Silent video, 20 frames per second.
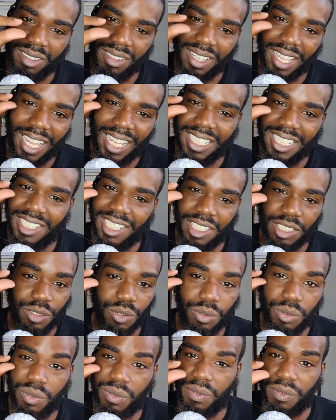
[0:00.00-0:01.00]
I just
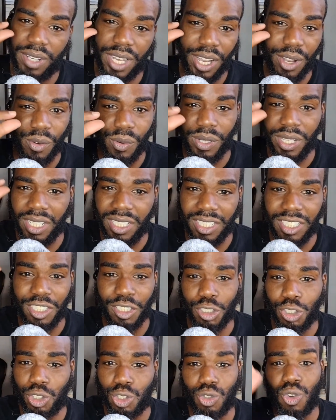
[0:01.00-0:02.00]
was very
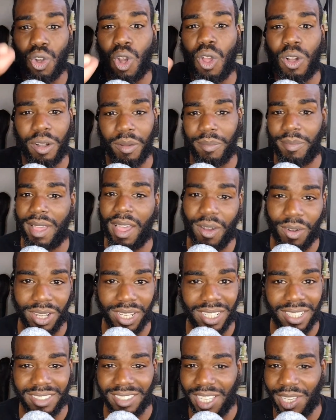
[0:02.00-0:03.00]
distraught about it
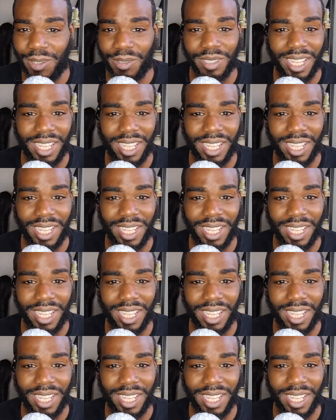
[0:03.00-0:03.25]
because I was